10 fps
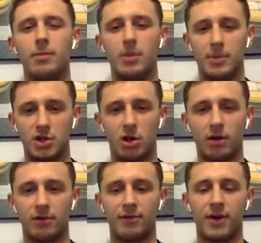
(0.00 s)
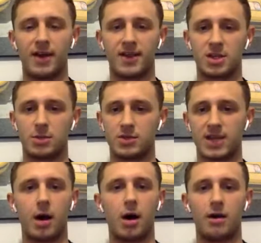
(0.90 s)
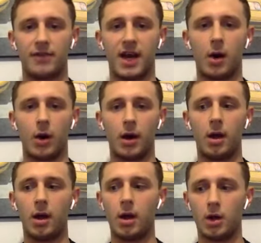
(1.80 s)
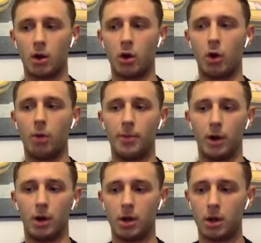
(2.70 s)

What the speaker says: the majority of the Friday session was like half an hour core, but